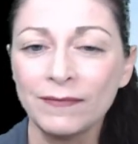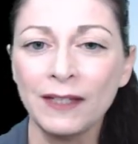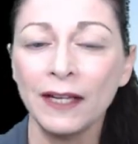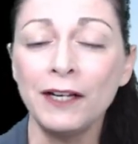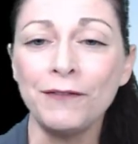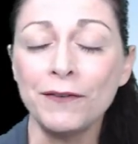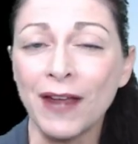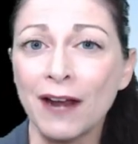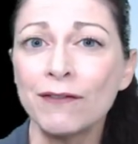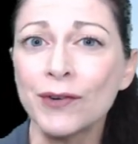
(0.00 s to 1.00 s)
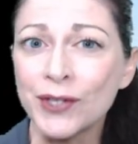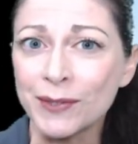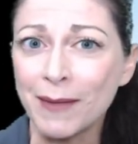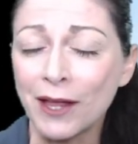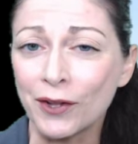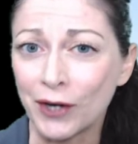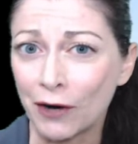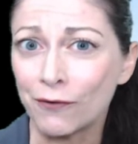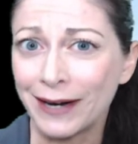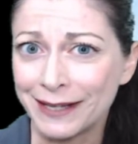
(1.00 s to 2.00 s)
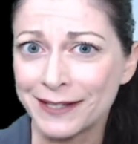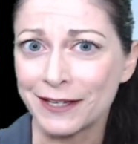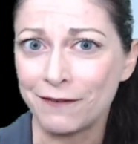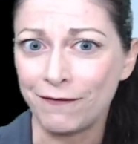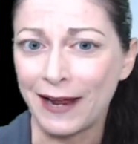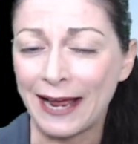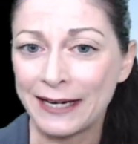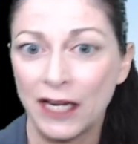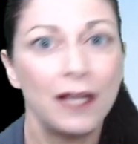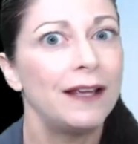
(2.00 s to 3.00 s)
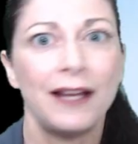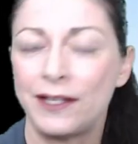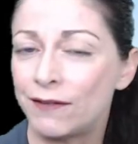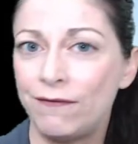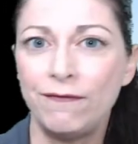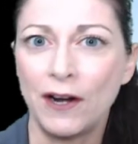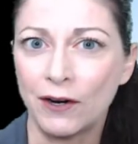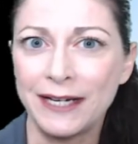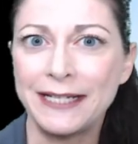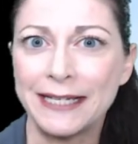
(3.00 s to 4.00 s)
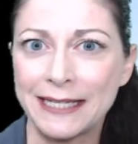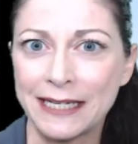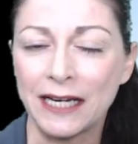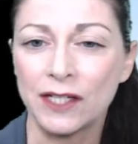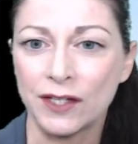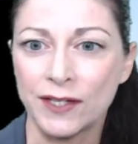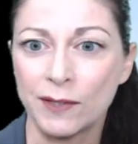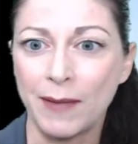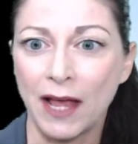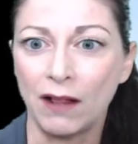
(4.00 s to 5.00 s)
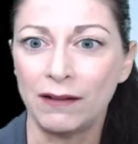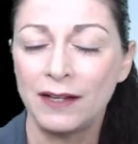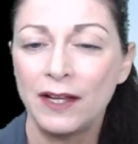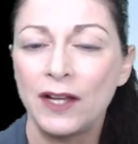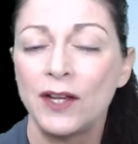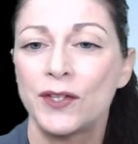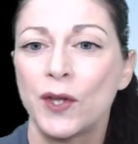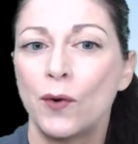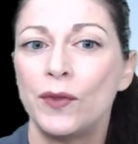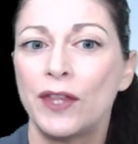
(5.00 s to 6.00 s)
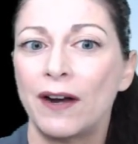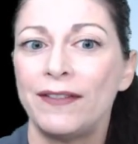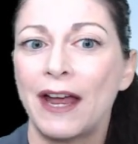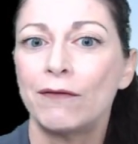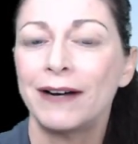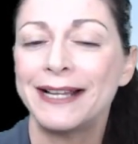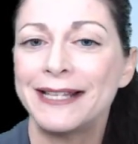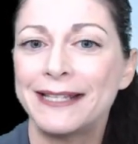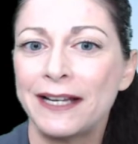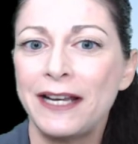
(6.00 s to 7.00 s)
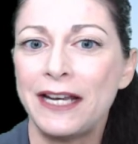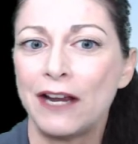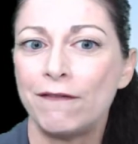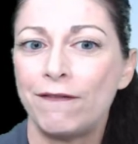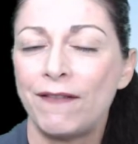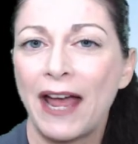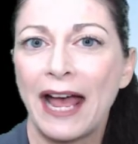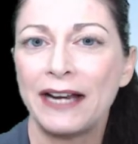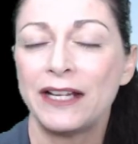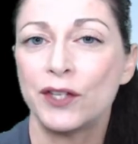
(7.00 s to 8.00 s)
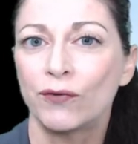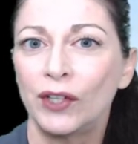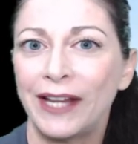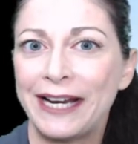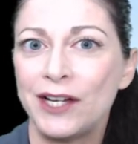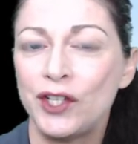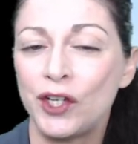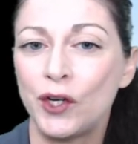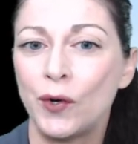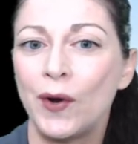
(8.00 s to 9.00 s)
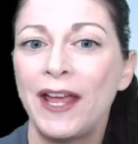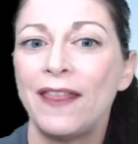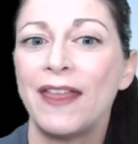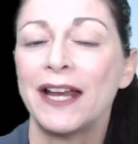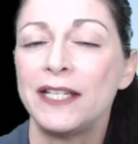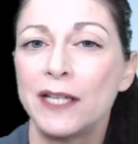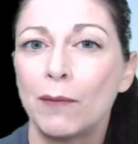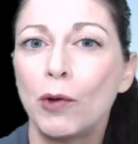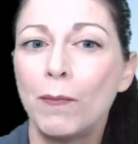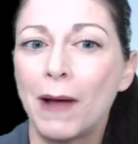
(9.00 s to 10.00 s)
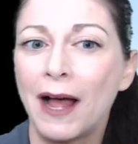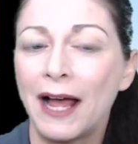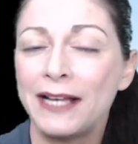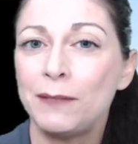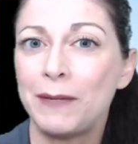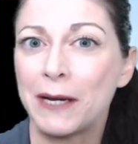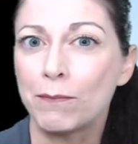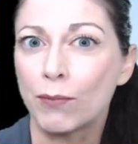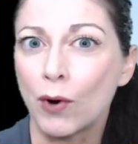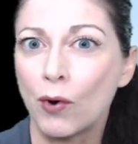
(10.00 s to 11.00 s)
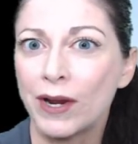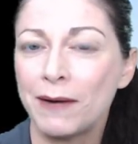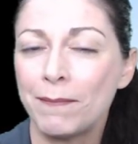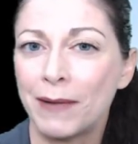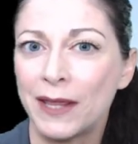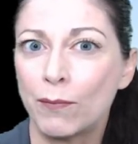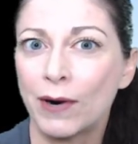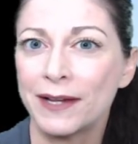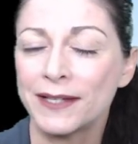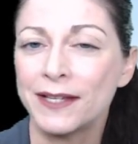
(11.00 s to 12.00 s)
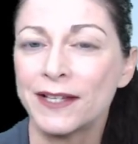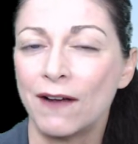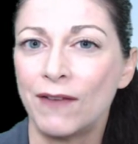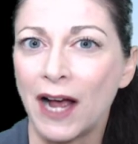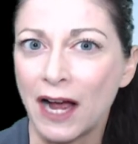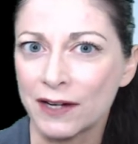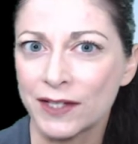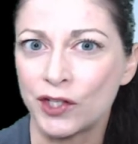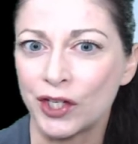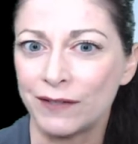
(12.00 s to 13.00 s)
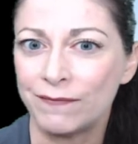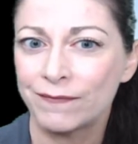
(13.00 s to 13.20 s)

And if you've ever smelled a rancid fat, it's a very distinct smell. So that rancidity of fat is related to that double bond being broken by the presence of oxygen.